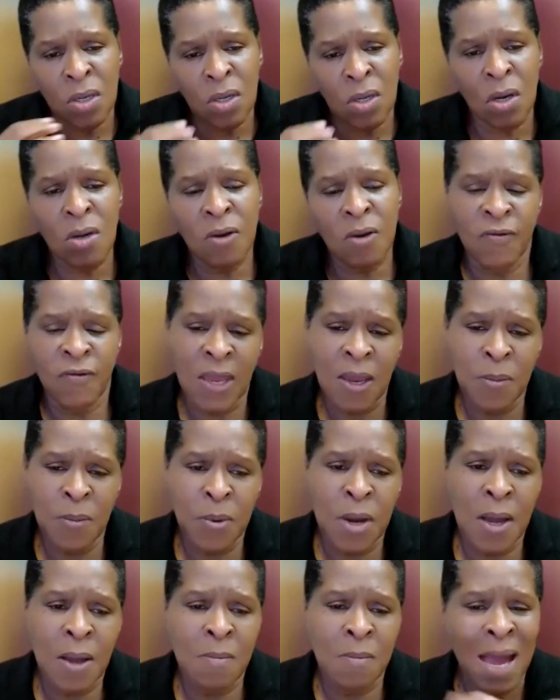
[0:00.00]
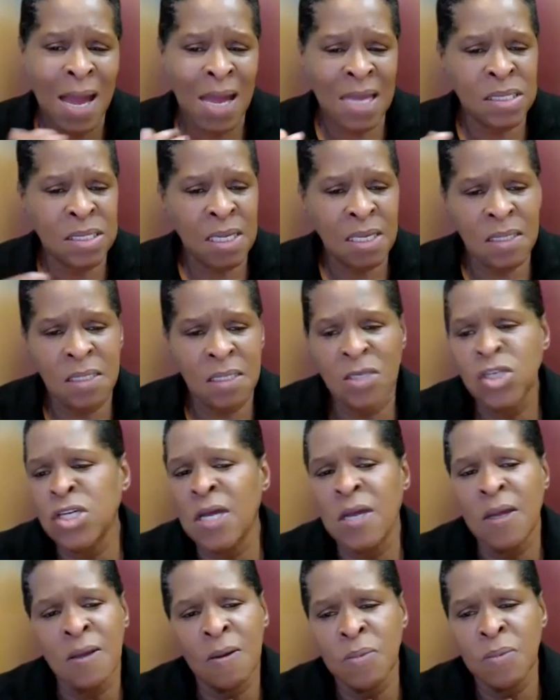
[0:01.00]
the God of Abraham, Isaac, and
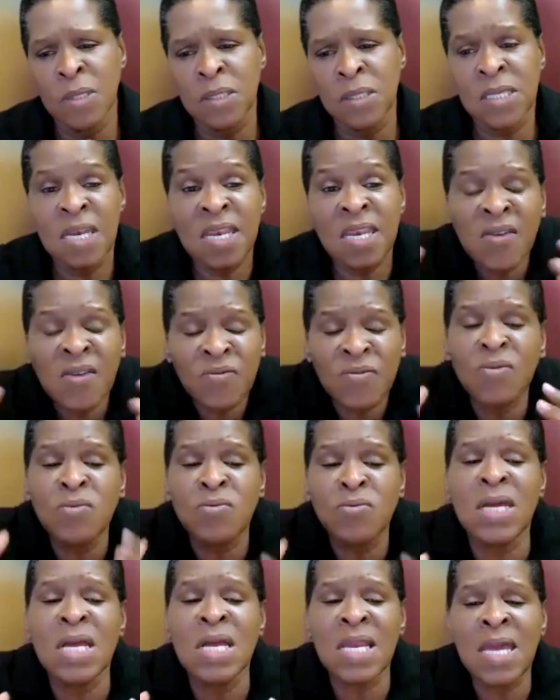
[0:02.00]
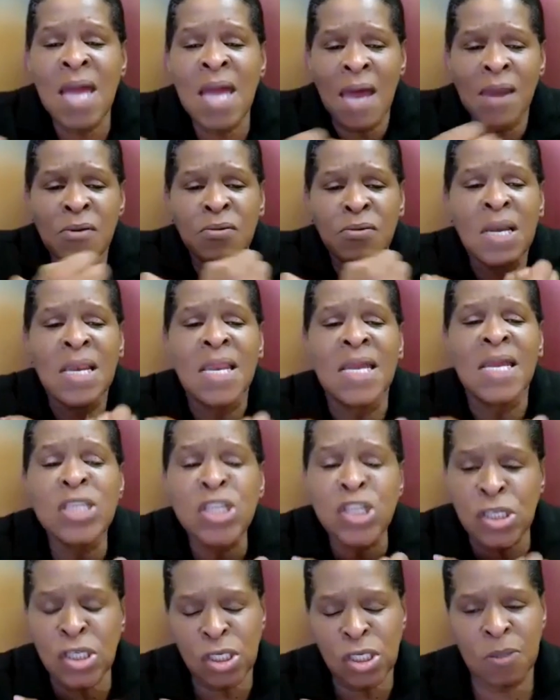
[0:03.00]
Jacob is. They never really had a
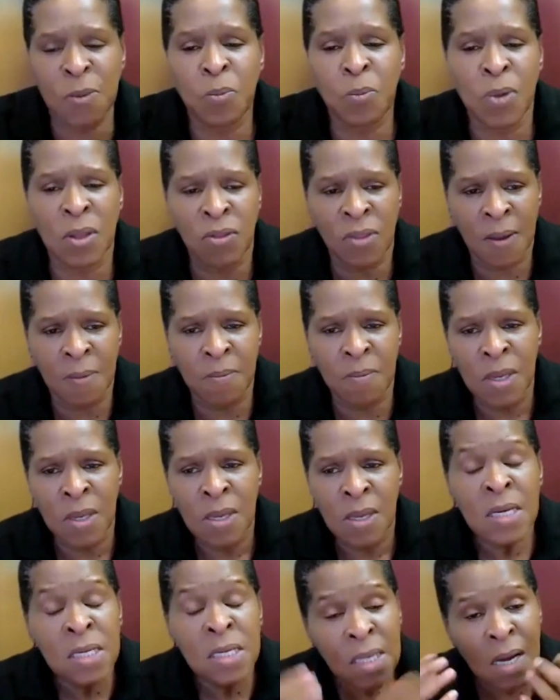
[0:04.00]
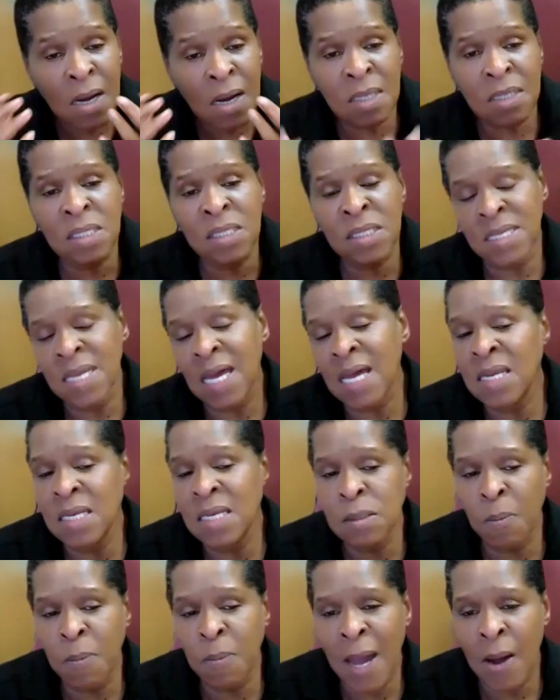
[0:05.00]
relationship with him to understand
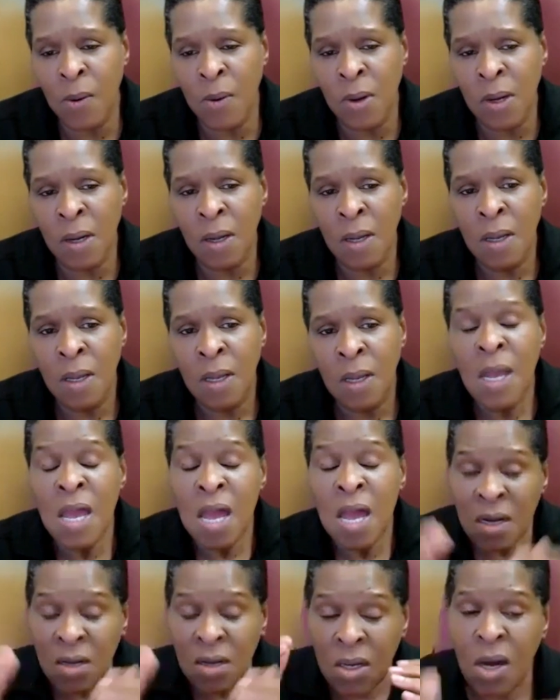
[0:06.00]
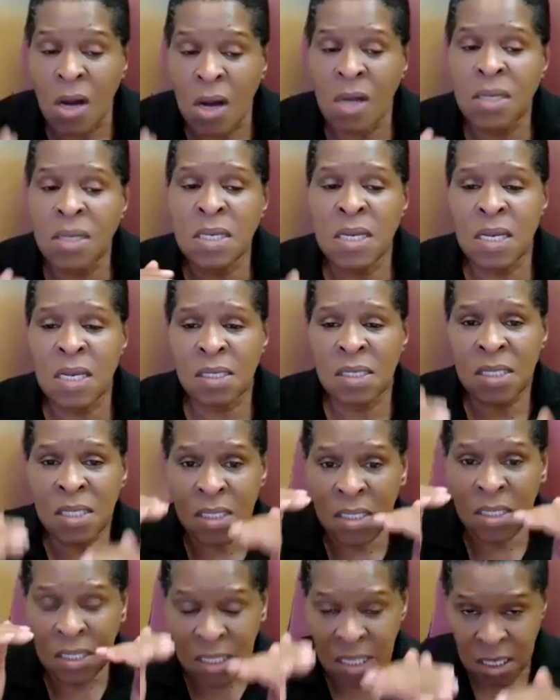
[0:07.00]
his power. And God needed
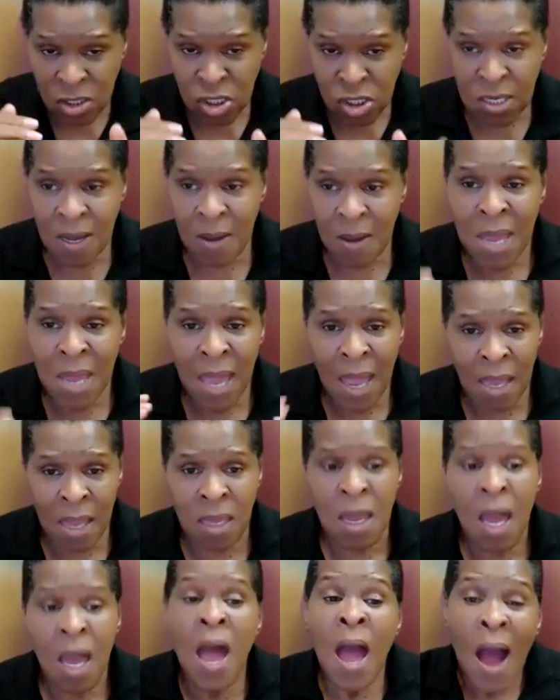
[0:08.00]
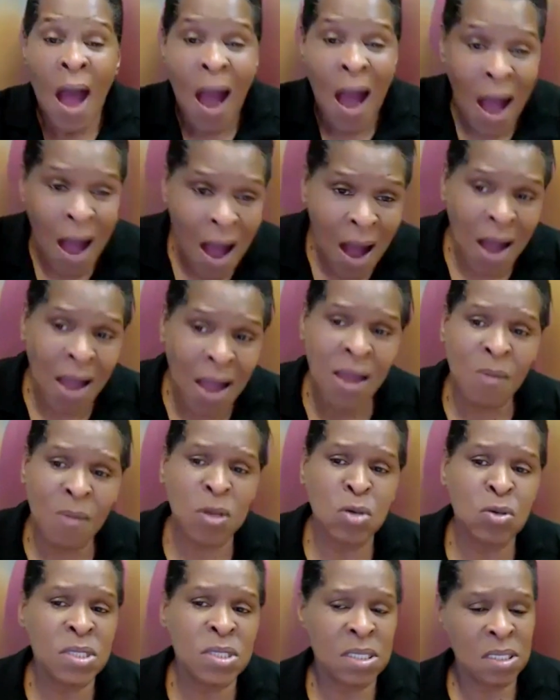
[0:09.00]
to teach them hey, I am
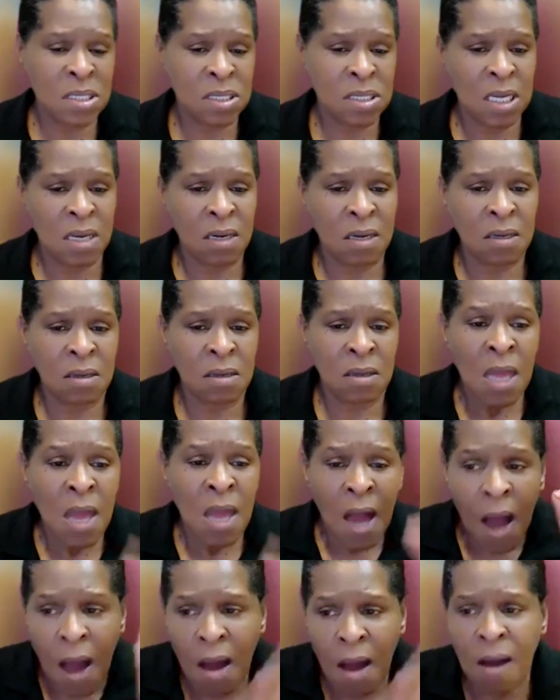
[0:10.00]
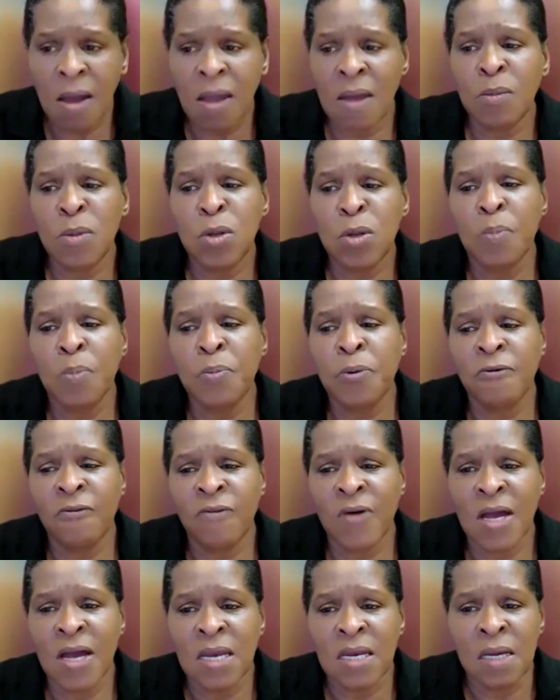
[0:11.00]
your sustainer, I am your
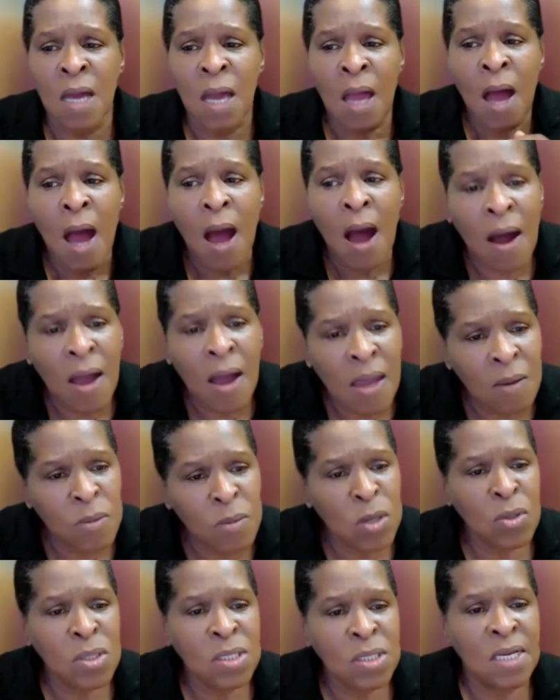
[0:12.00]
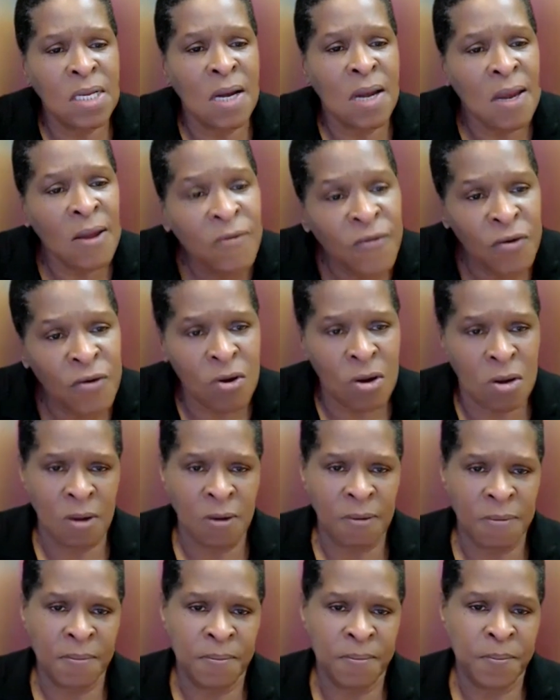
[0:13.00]
provider, I am your
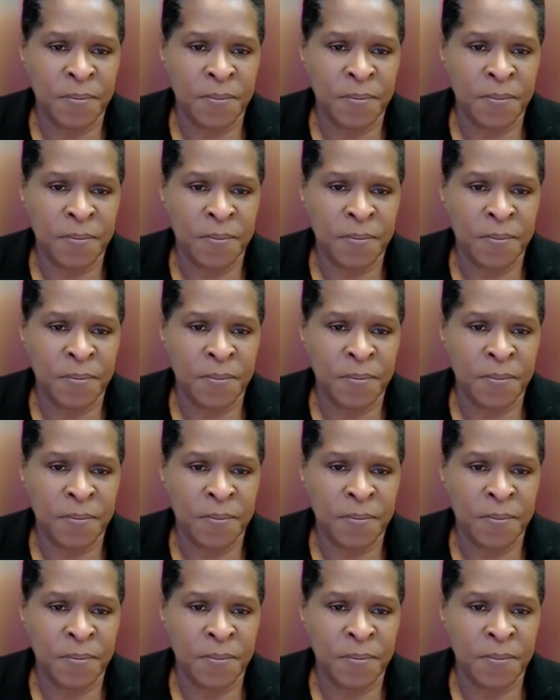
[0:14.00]
deliverer.